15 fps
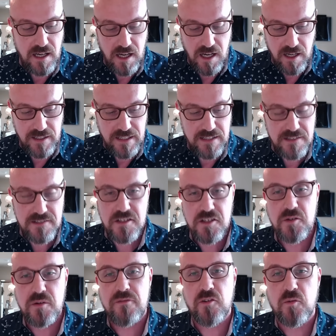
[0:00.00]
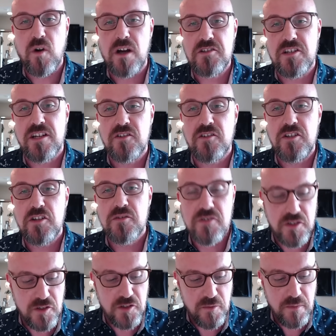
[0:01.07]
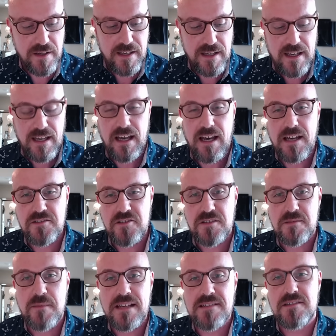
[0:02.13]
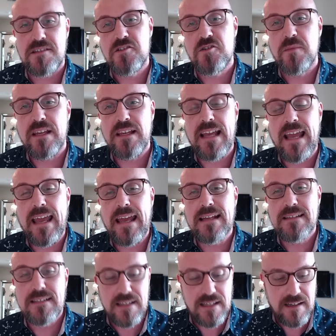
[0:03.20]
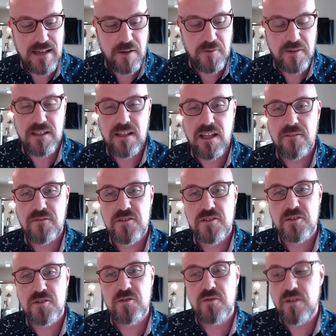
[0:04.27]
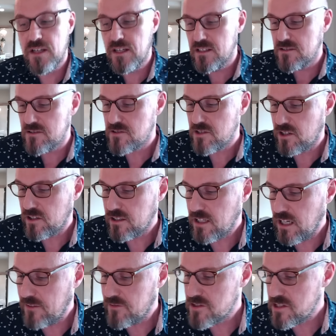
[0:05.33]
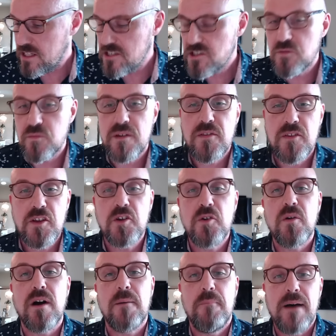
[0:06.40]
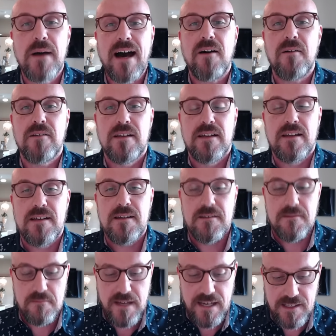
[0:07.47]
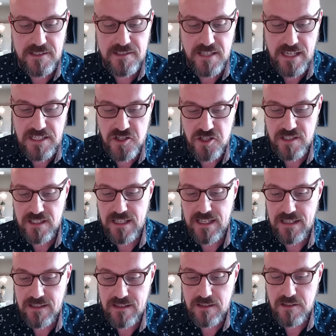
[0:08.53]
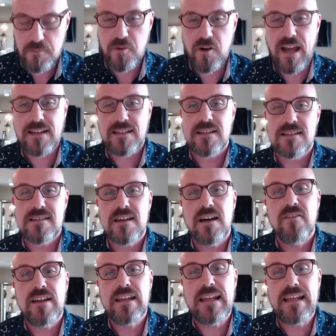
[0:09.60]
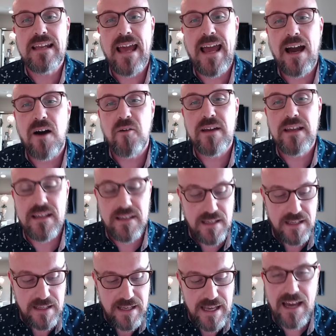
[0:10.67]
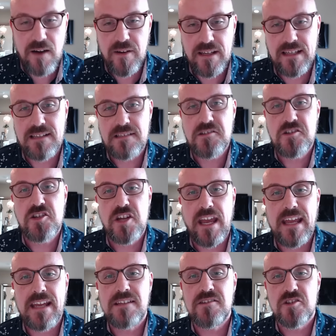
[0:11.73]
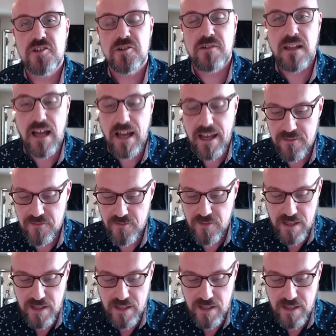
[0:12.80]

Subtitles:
on it too. If you're watching on YouTube, just message me, and I would love to start a conversation with you about meditation and the practice of it and how it can change your life.